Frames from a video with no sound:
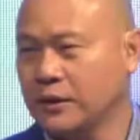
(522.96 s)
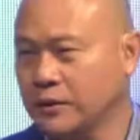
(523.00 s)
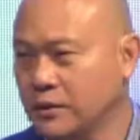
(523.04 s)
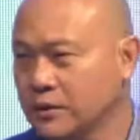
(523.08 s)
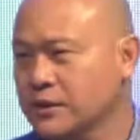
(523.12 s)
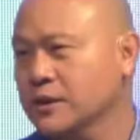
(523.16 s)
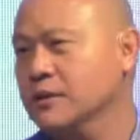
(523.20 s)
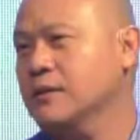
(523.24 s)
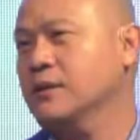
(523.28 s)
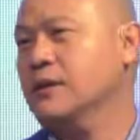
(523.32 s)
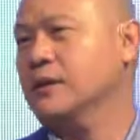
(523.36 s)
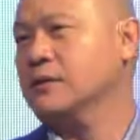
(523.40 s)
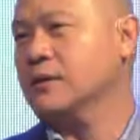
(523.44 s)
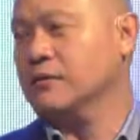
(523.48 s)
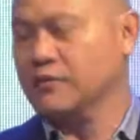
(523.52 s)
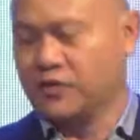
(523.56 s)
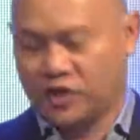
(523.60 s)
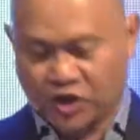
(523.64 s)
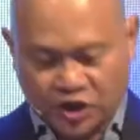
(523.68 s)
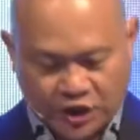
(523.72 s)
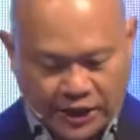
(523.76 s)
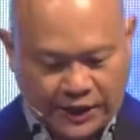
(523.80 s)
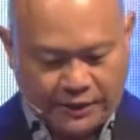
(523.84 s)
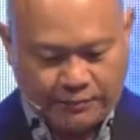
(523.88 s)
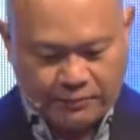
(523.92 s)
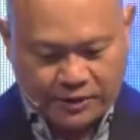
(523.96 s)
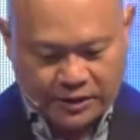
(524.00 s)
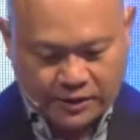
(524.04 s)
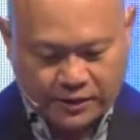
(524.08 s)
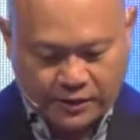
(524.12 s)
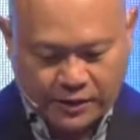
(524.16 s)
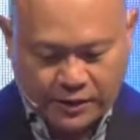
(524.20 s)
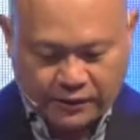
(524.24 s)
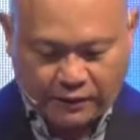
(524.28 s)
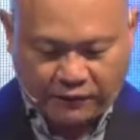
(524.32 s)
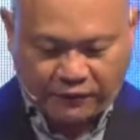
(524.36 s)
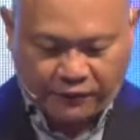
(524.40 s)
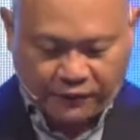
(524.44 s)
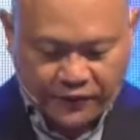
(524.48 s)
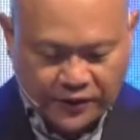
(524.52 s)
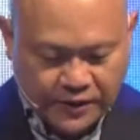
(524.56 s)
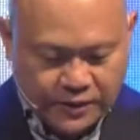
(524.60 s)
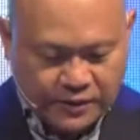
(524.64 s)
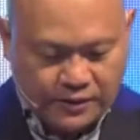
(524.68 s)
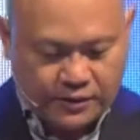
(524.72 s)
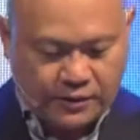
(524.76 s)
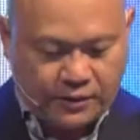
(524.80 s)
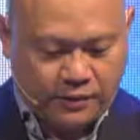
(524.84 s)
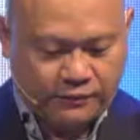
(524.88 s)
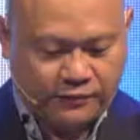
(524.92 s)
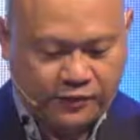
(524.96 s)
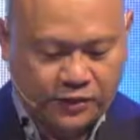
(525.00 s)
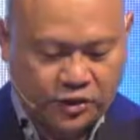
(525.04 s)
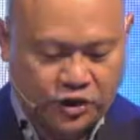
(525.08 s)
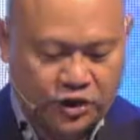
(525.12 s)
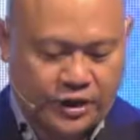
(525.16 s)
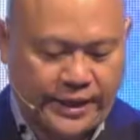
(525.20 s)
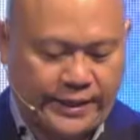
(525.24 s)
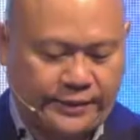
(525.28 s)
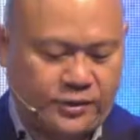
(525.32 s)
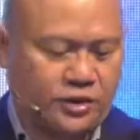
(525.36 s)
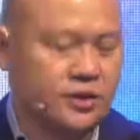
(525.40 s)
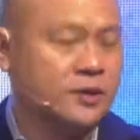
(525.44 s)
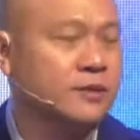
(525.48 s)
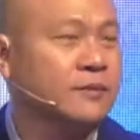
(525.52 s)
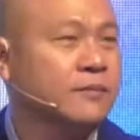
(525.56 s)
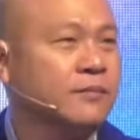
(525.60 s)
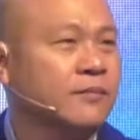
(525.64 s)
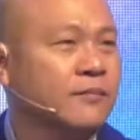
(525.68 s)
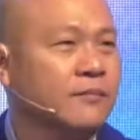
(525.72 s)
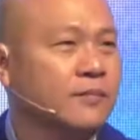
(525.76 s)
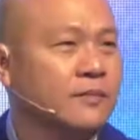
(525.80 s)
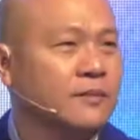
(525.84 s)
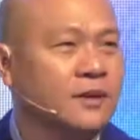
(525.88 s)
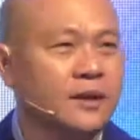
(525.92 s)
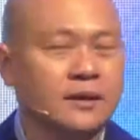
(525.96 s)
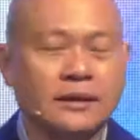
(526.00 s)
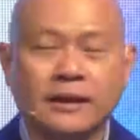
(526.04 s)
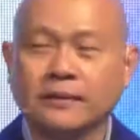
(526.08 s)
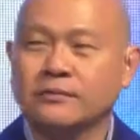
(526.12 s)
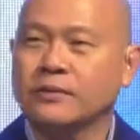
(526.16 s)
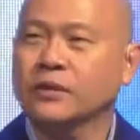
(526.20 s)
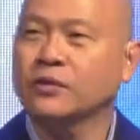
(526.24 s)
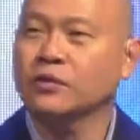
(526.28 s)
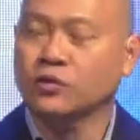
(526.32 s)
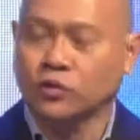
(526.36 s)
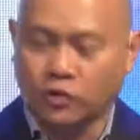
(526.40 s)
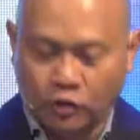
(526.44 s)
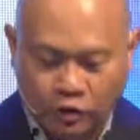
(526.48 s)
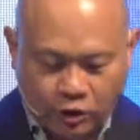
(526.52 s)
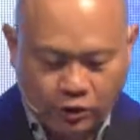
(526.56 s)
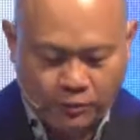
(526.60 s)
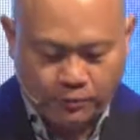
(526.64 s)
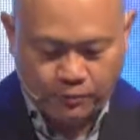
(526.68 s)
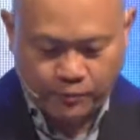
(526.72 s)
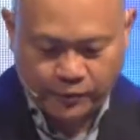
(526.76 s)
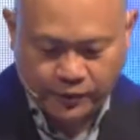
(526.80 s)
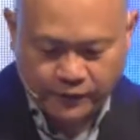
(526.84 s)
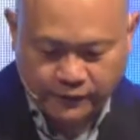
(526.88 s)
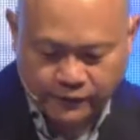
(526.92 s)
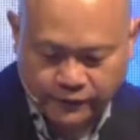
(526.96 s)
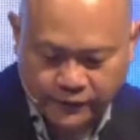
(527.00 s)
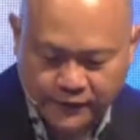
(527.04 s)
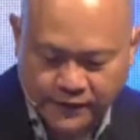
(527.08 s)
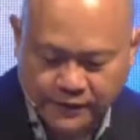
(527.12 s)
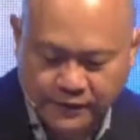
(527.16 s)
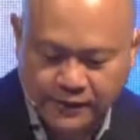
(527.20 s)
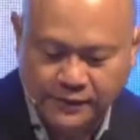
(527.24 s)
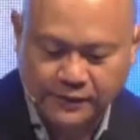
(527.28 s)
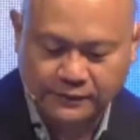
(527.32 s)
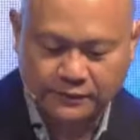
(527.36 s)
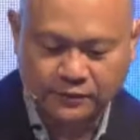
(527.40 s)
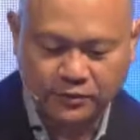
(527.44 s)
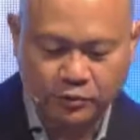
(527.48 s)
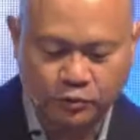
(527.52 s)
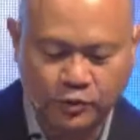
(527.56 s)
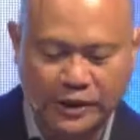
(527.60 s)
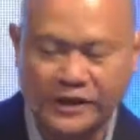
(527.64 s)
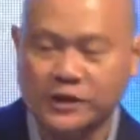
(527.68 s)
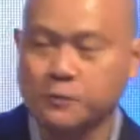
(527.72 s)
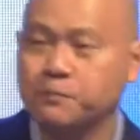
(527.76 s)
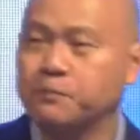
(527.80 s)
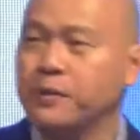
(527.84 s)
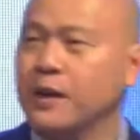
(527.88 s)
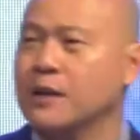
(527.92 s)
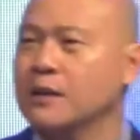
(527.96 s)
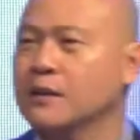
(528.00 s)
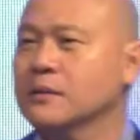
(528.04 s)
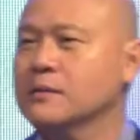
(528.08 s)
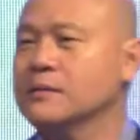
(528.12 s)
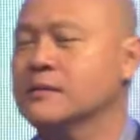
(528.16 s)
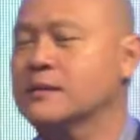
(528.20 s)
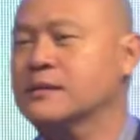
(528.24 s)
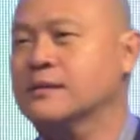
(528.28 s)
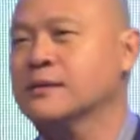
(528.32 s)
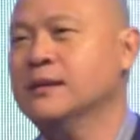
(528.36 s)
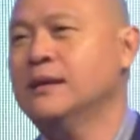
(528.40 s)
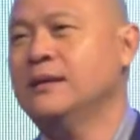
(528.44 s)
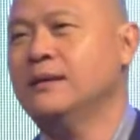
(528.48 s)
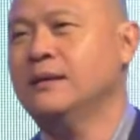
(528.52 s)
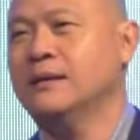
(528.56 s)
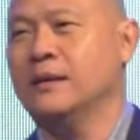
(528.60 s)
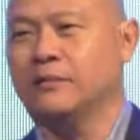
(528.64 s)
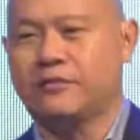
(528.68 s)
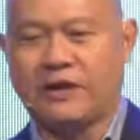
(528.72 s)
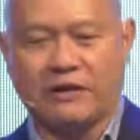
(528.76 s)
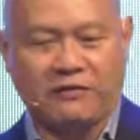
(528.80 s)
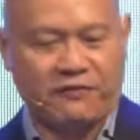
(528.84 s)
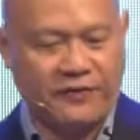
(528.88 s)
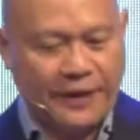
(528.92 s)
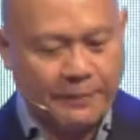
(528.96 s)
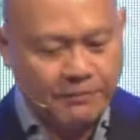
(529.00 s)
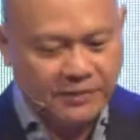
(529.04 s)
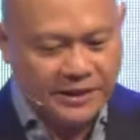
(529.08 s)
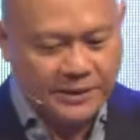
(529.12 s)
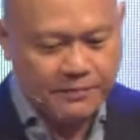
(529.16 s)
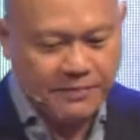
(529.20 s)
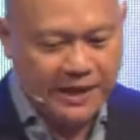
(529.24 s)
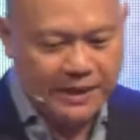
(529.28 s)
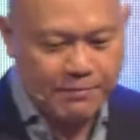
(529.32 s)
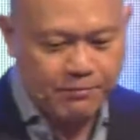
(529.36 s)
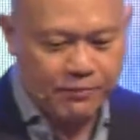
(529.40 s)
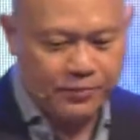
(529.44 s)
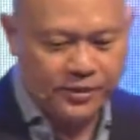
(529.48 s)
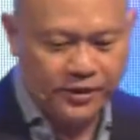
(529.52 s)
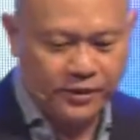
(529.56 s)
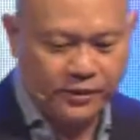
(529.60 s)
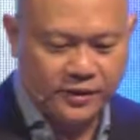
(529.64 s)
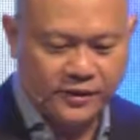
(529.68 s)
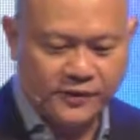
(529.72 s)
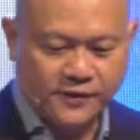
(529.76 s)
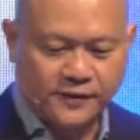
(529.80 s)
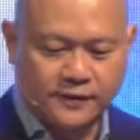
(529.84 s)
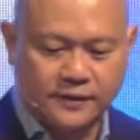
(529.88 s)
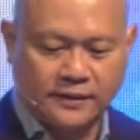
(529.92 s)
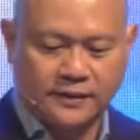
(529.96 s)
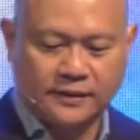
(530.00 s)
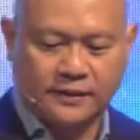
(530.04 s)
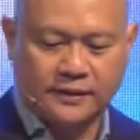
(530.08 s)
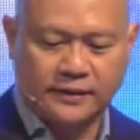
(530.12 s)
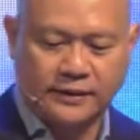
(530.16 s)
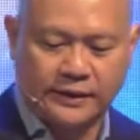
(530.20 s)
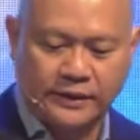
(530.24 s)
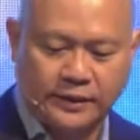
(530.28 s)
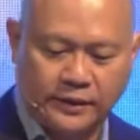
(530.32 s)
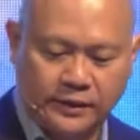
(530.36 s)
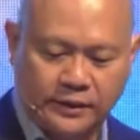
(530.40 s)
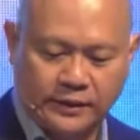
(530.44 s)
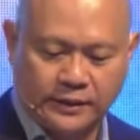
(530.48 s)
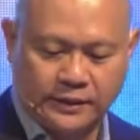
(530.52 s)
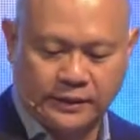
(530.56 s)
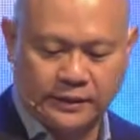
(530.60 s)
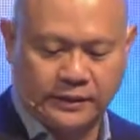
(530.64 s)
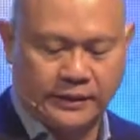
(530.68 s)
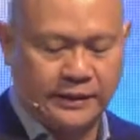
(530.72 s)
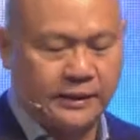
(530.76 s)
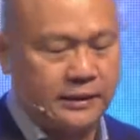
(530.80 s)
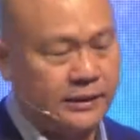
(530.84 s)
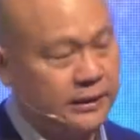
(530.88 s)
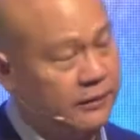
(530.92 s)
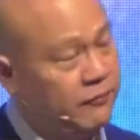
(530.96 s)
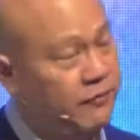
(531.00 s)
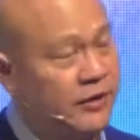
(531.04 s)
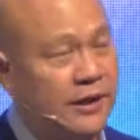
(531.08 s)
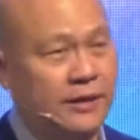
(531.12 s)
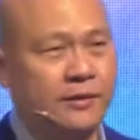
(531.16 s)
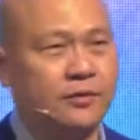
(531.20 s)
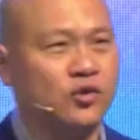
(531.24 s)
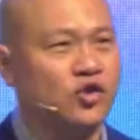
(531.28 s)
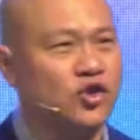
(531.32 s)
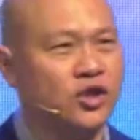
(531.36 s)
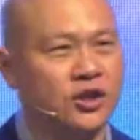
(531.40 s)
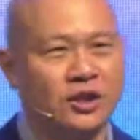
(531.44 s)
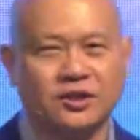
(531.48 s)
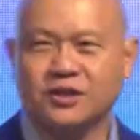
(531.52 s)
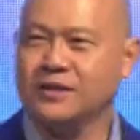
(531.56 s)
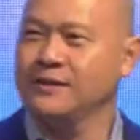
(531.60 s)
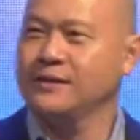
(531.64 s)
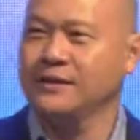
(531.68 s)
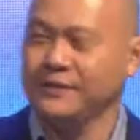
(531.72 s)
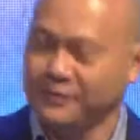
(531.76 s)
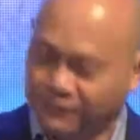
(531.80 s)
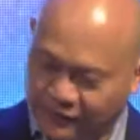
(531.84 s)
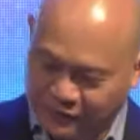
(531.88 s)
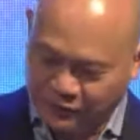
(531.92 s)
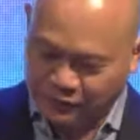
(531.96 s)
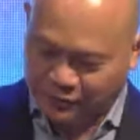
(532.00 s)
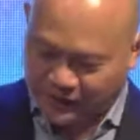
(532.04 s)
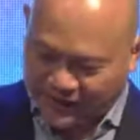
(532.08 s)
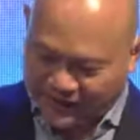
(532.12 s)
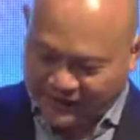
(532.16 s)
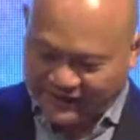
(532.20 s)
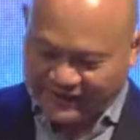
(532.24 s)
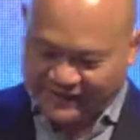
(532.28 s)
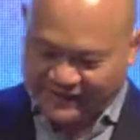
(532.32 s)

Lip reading: a lot of shame, a lot of fear of rejection. Okay? They cope with the response of their family members, and if they're in church, it's even worse,